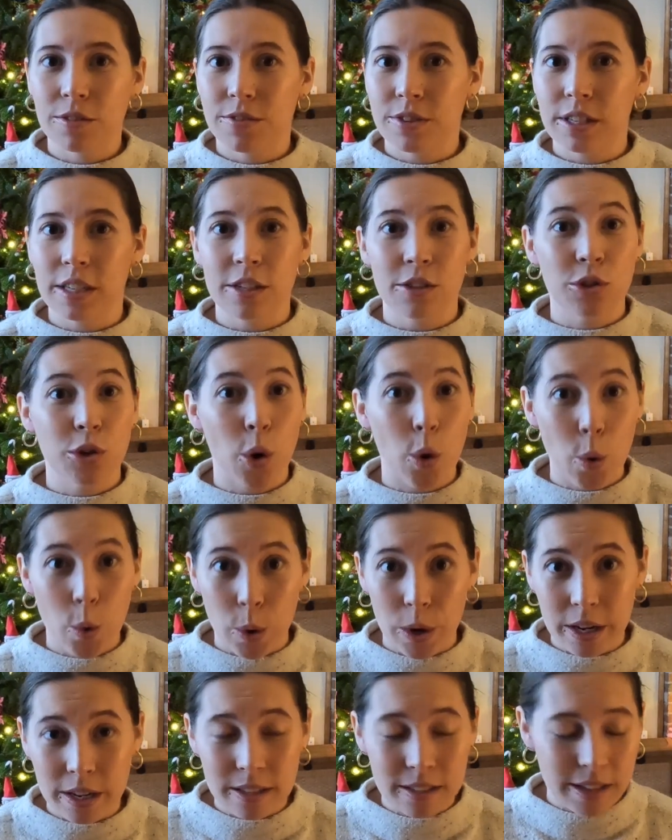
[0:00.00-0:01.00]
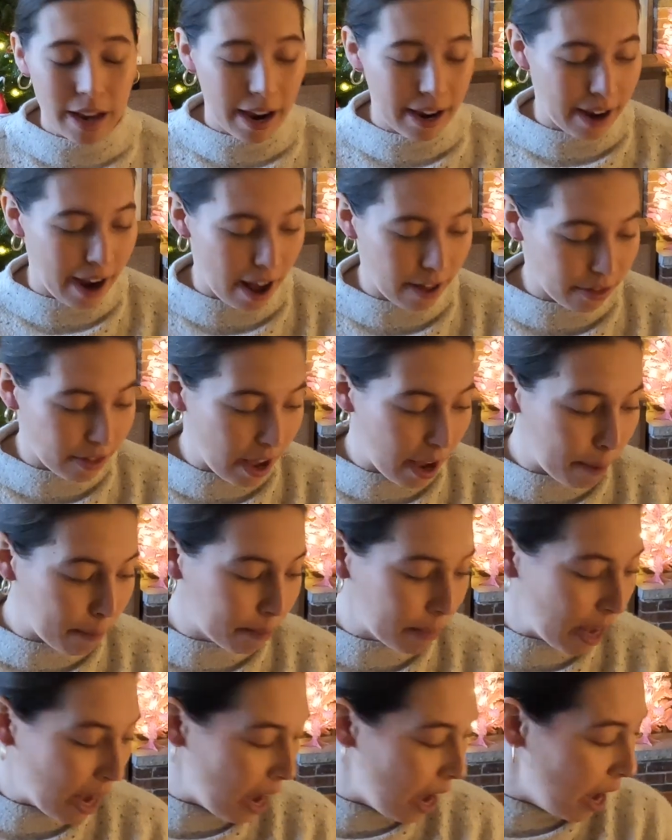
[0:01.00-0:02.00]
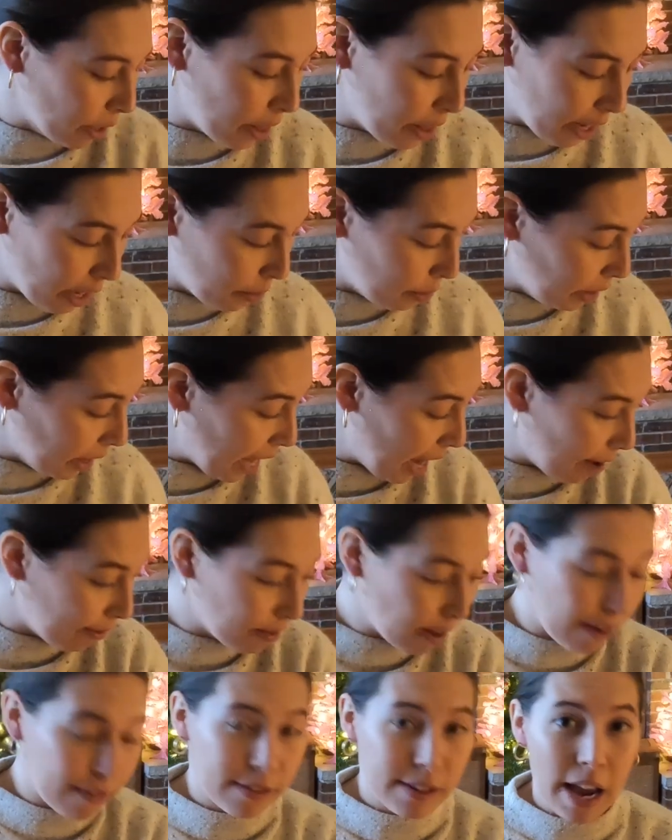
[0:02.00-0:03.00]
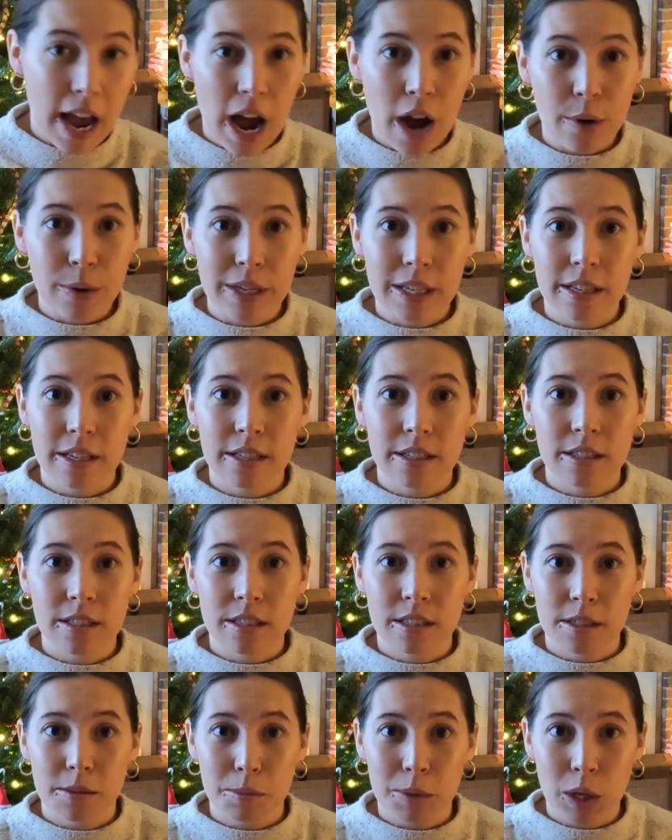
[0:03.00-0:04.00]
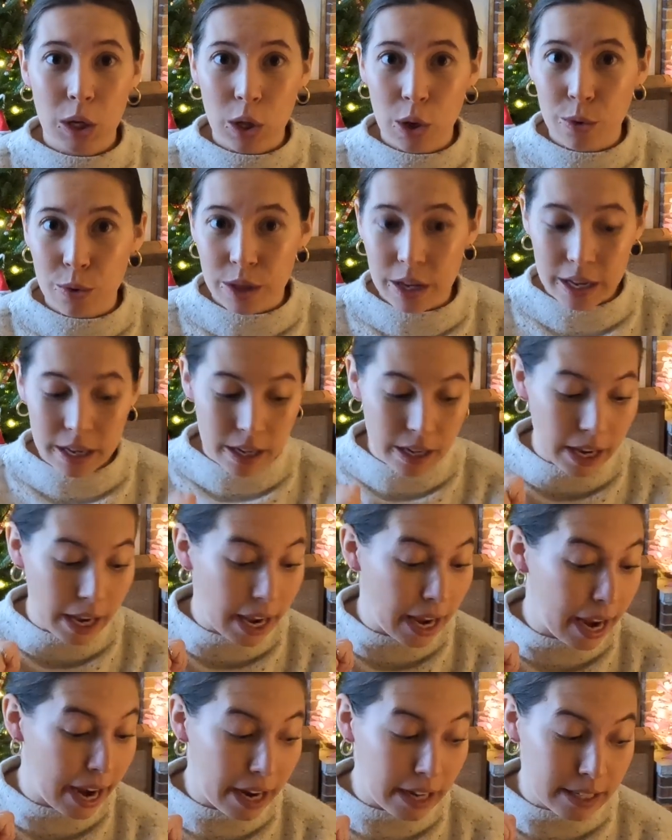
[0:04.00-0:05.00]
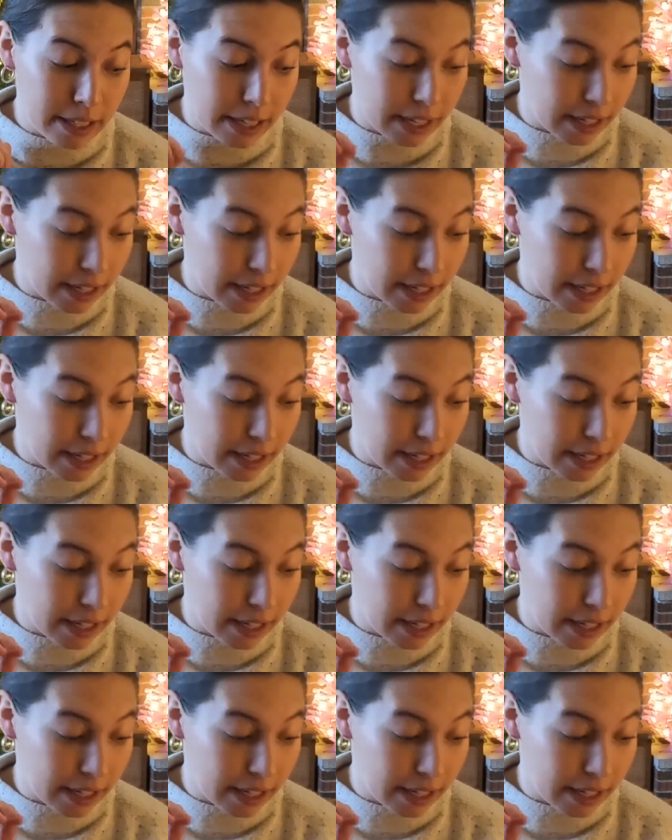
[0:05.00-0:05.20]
of the toys I got them. The only thing I really have left now is some clothing and